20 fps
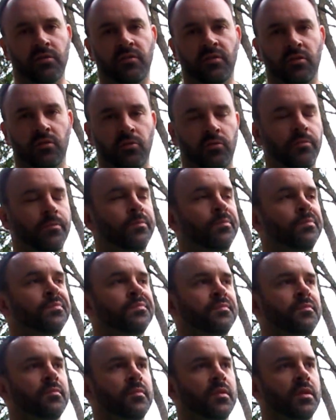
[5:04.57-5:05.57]
to,
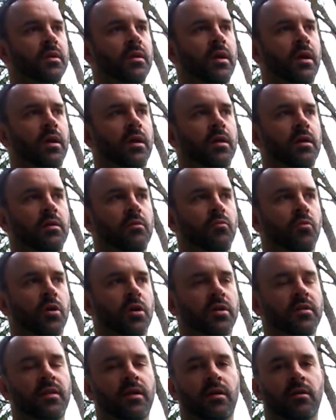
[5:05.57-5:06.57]
and
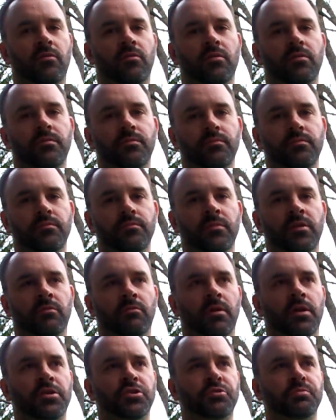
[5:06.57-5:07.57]
worked out an
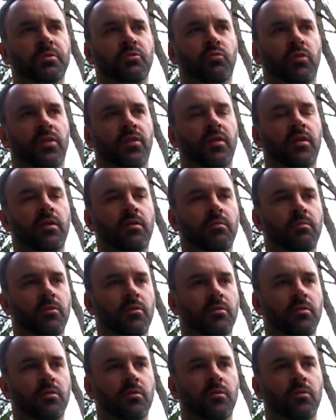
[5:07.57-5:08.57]
arrangement with him
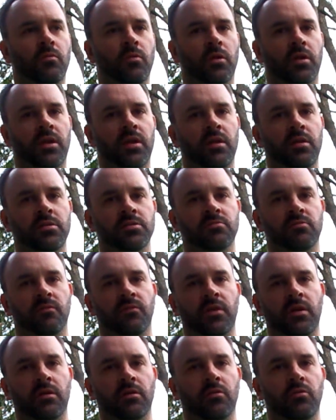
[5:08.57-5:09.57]
where Cain's
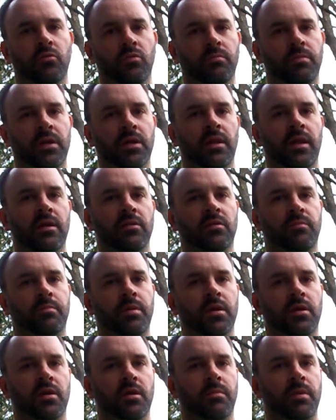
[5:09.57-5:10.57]
Rivera would be allowed to
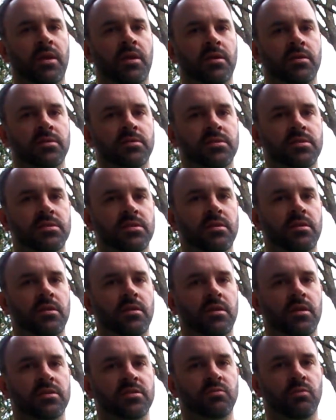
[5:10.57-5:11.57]
pick up his
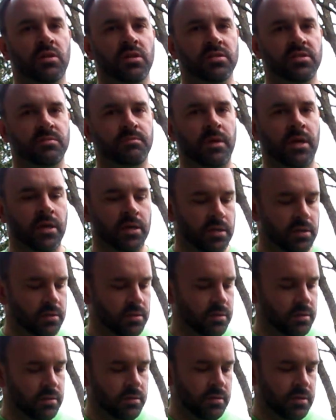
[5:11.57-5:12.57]
as well as mine.
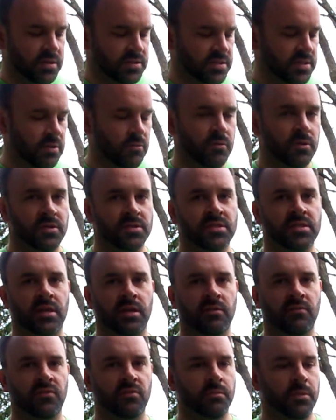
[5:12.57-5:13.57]
They set one aside
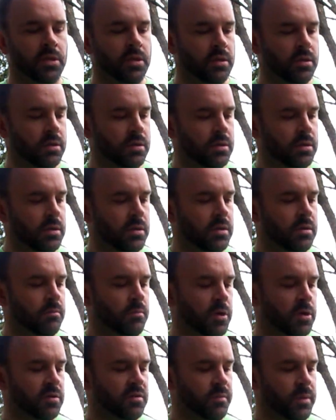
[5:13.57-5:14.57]
for me,
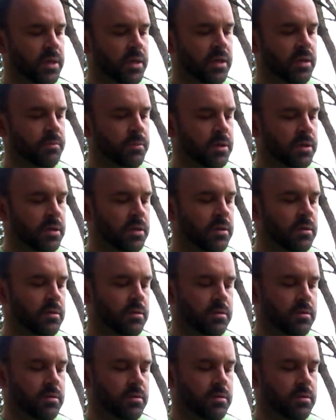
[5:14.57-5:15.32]
marked my name on it,